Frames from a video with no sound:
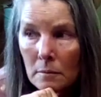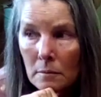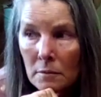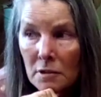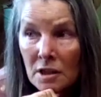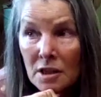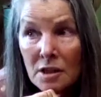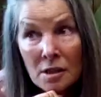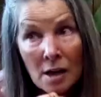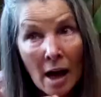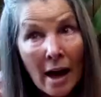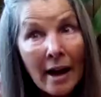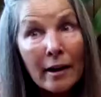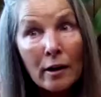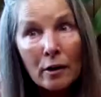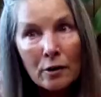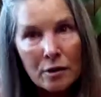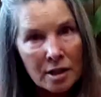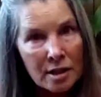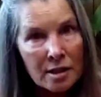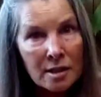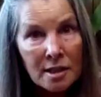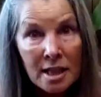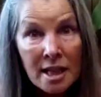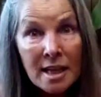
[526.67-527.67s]
desire
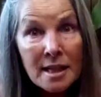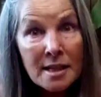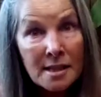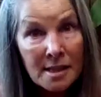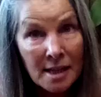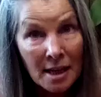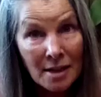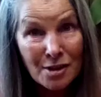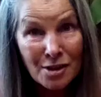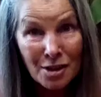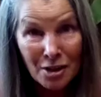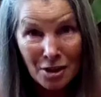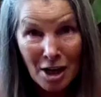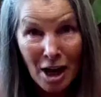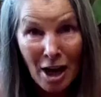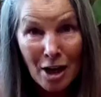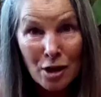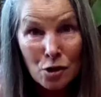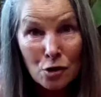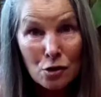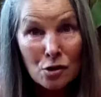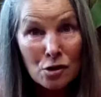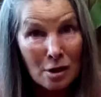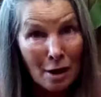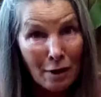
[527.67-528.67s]
to
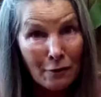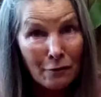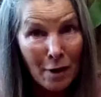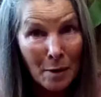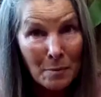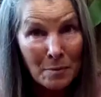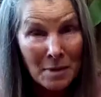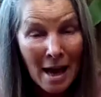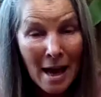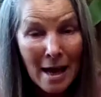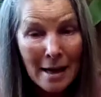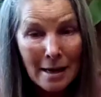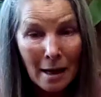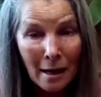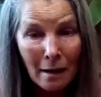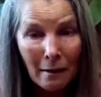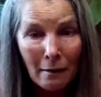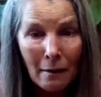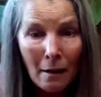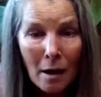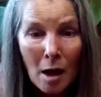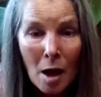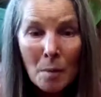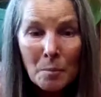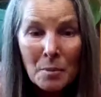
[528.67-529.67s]
desensitize yourself, I'm
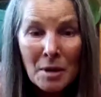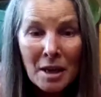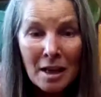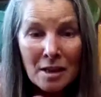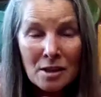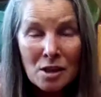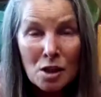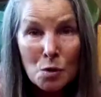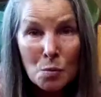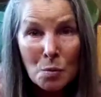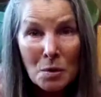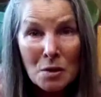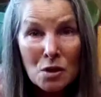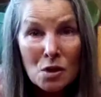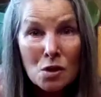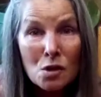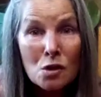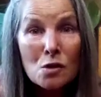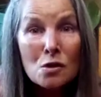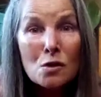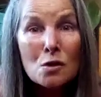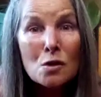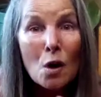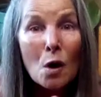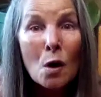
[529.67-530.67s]
getting, because it's been
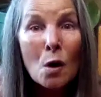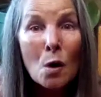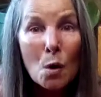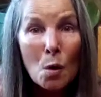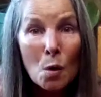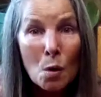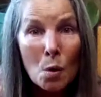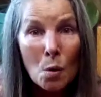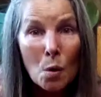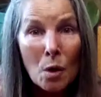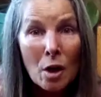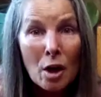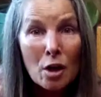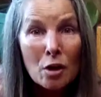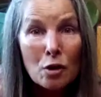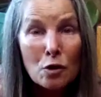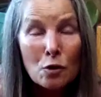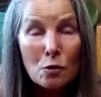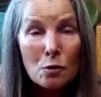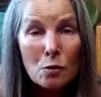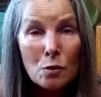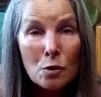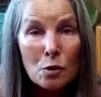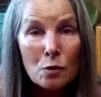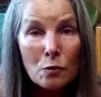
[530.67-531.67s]
so,
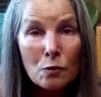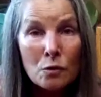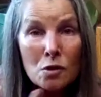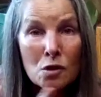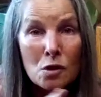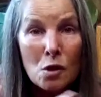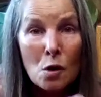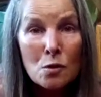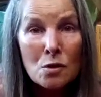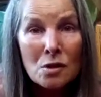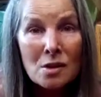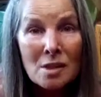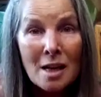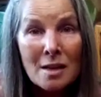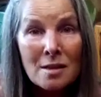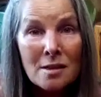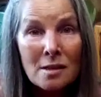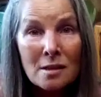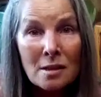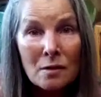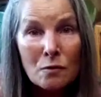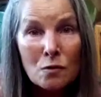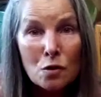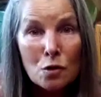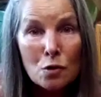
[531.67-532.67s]
you're so
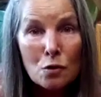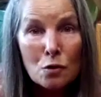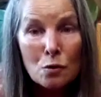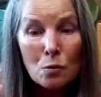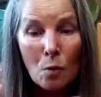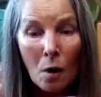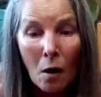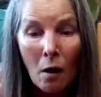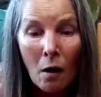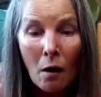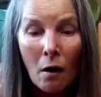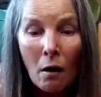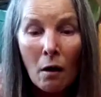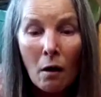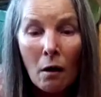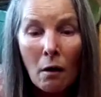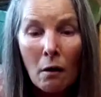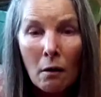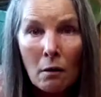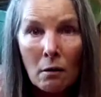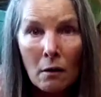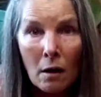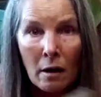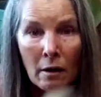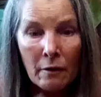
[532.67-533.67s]
sensitive to
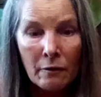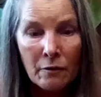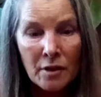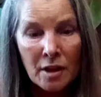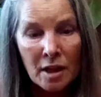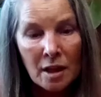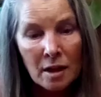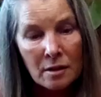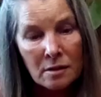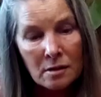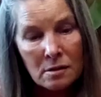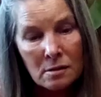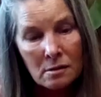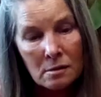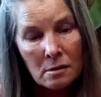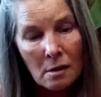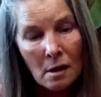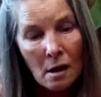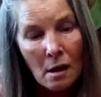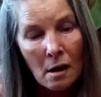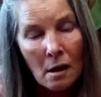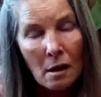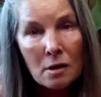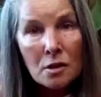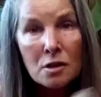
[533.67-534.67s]
all of this
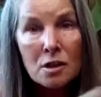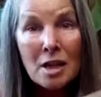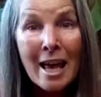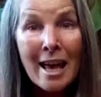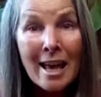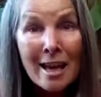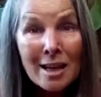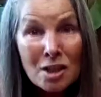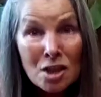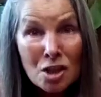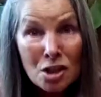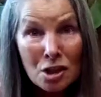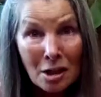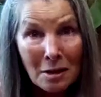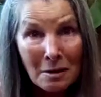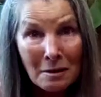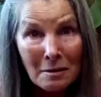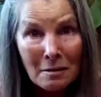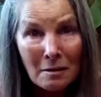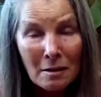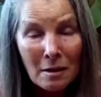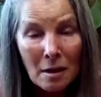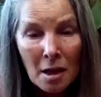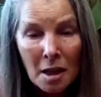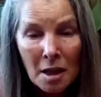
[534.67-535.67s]

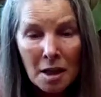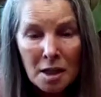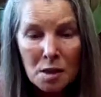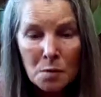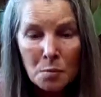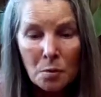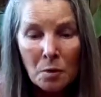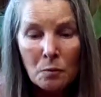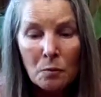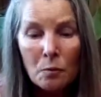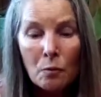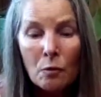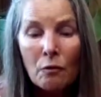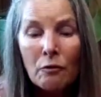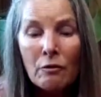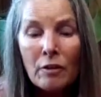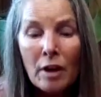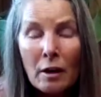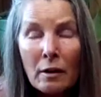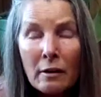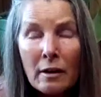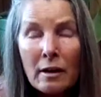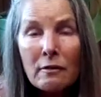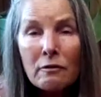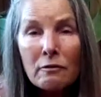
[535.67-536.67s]
tension. It's been
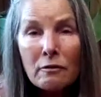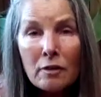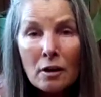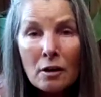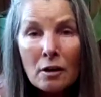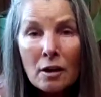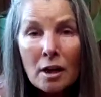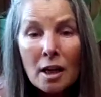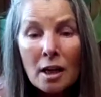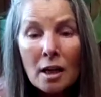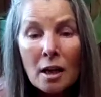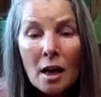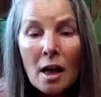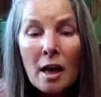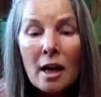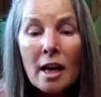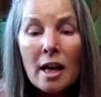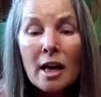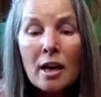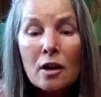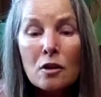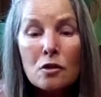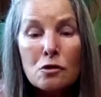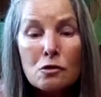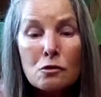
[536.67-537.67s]
very, very
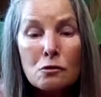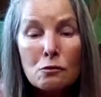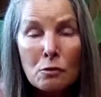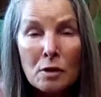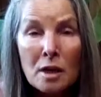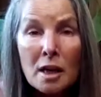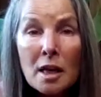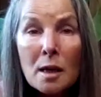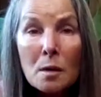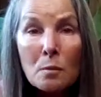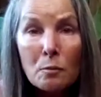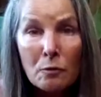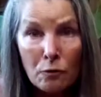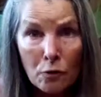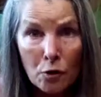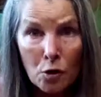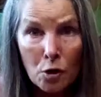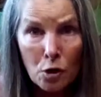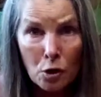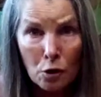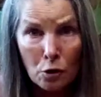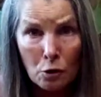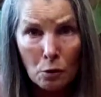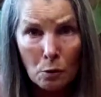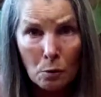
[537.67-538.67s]
extreme for
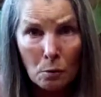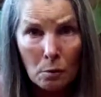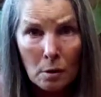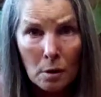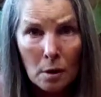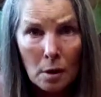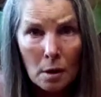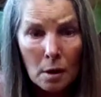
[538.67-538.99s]
you.